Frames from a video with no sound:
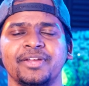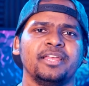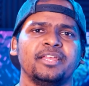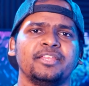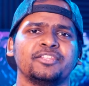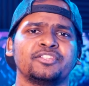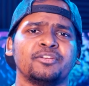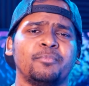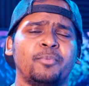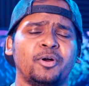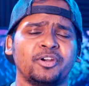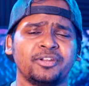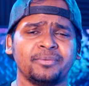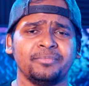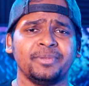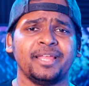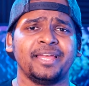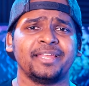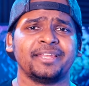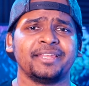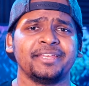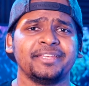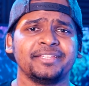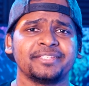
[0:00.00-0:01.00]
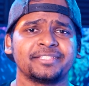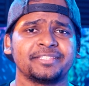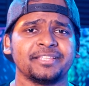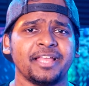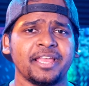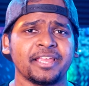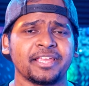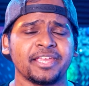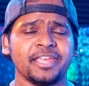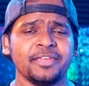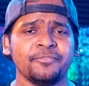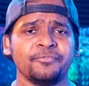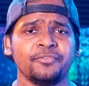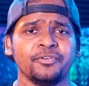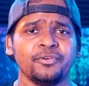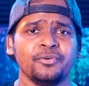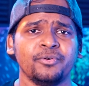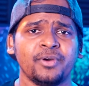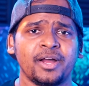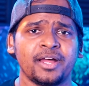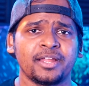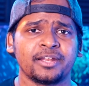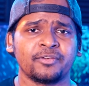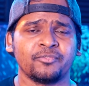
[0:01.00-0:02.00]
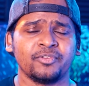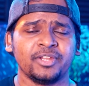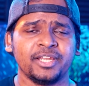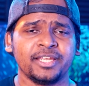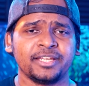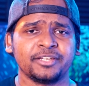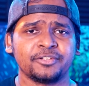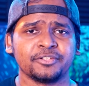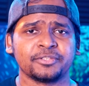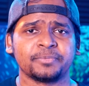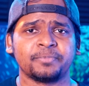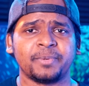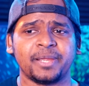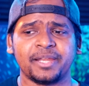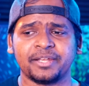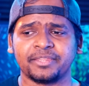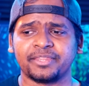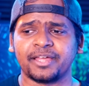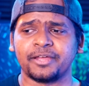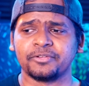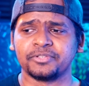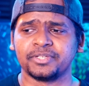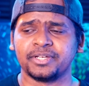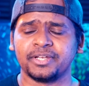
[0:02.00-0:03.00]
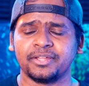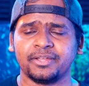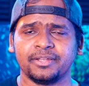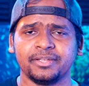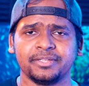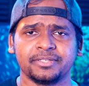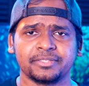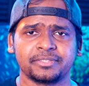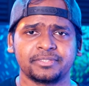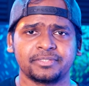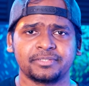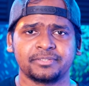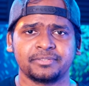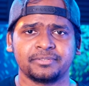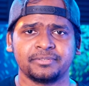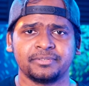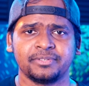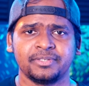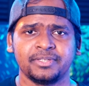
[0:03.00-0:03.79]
So bottom line is, like if you are willing to spend $1,000,